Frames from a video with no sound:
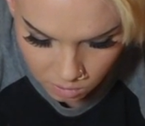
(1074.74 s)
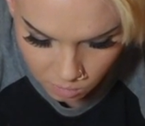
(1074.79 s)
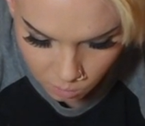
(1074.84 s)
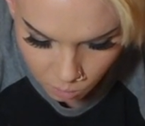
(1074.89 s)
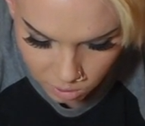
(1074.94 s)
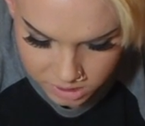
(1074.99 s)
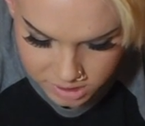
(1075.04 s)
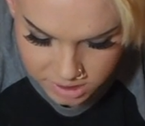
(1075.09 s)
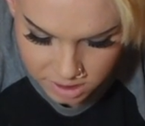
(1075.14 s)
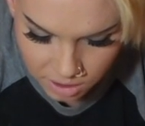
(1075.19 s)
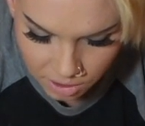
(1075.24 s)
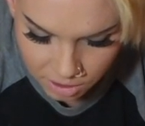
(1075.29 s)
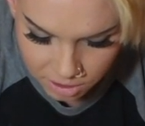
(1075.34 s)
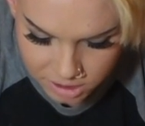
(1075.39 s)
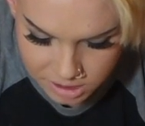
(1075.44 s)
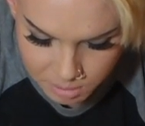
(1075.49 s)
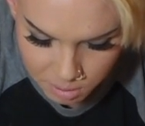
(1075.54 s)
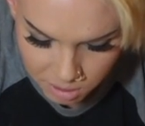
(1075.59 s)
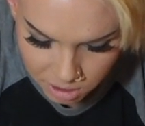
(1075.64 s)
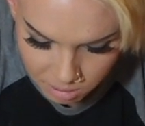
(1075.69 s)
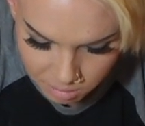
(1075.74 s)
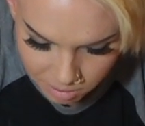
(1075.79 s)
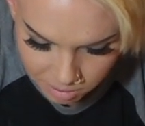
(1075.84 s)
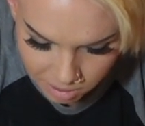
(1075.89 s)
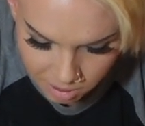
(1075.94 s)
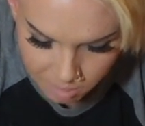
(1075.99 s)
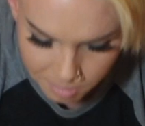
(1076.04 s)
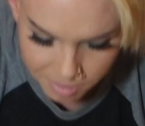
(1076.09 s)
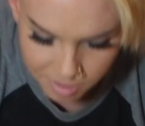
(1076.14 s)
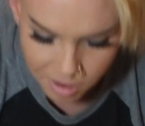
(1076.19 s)
What's the hardest part
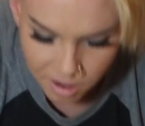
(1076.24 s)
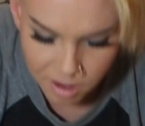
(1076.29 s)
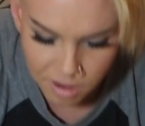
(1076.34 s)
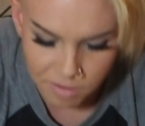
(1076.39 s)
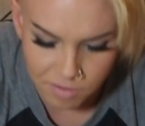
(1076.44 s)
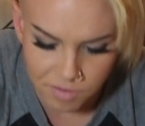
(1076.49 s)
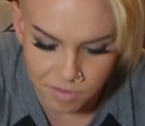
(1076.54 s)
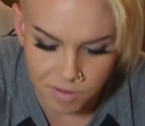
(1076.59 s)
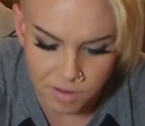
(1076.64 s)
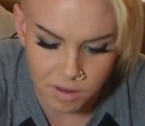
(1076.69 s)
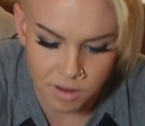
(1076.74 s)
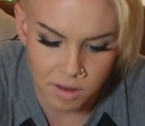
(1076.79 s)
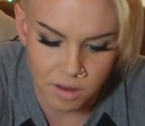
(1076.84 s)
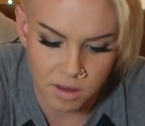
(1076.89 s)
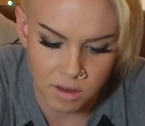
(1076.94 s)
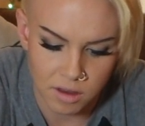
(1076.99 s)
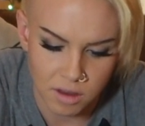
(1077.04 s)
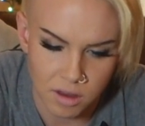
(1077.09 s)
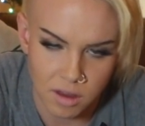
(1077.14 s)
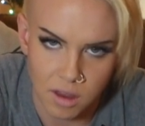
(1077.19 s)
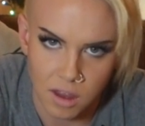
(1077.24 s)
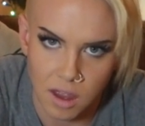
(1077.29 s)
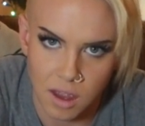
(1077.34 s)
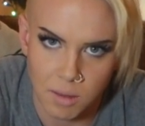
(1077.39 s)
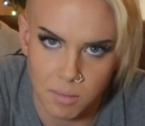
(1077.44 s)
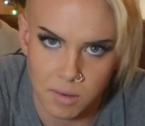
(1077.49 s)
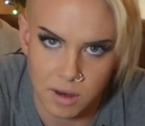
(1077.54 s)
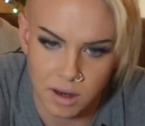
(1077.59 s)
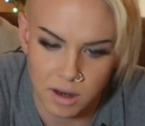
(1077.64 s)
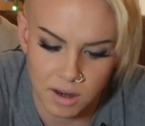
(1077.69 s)
about coming off? I
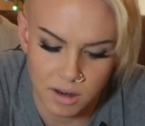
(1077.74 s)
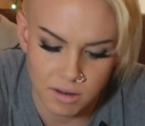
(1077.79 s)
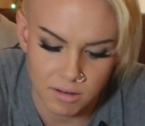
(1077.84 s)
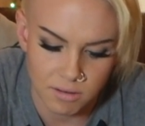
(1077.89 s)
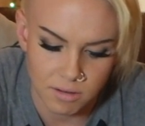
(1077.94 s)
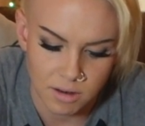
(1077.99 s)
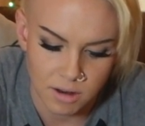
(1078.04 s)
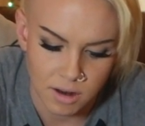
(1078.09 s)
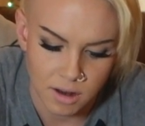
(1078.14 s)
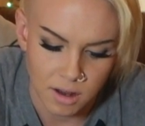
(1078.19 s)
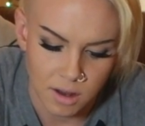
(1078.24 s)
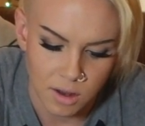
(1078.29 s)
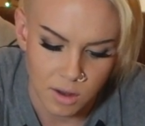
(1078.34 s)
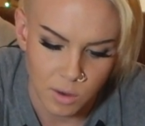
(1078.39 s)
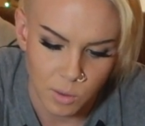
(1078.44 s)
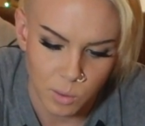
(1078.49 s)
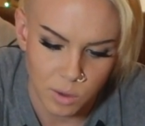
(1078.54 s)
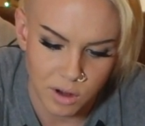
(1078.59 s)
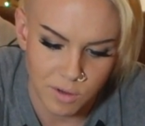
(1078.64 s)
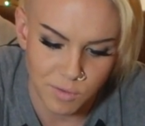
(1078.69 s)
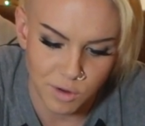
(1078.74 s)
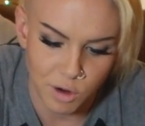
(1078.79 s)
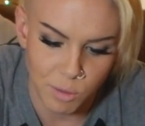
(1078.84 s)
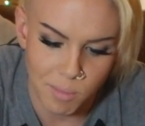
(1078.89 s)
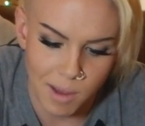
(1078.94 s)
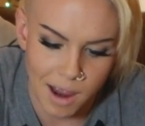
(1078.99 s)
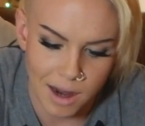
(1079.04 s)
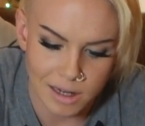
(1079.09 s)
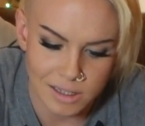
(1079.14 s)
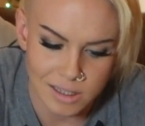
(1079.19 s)
mean, whenever you
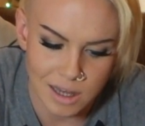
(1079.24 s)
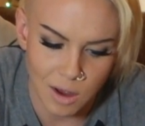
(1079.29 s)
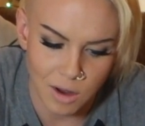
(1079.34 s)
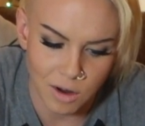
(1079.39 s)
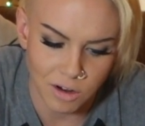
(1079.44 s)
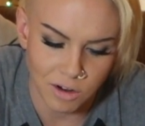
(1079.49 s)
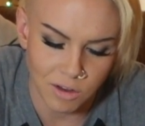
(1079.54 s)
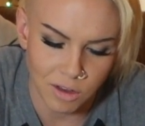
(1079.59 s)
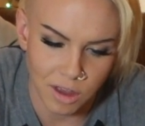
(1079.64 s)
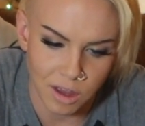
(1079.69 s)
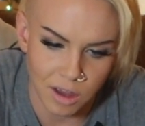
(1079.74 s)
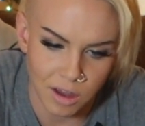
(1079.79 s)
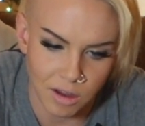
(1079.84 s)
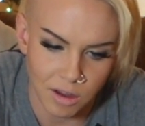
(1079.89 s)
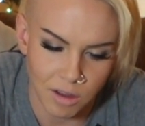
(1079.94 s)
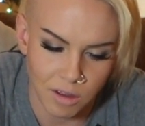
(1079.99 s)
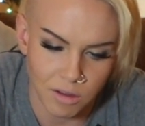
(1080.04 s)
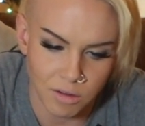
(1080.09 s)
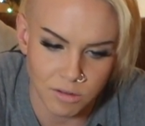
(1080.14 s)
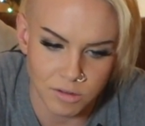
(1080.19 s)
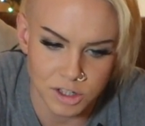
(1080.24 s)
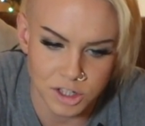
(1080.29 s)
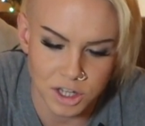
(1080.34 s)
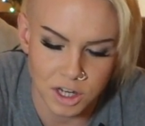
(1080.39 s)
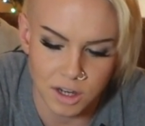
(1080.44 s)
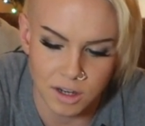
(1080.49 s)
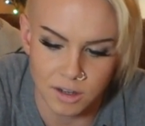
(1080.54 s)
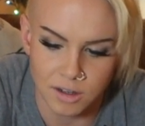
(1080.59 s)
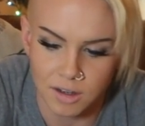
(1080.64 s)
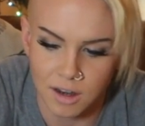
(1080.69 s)
max out and you're like, oh
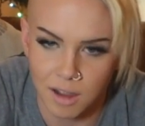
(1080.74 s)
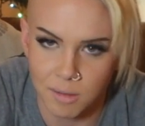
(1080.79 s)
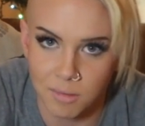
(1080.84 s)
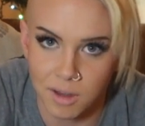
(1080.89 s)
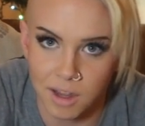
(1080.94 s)
shit, I'm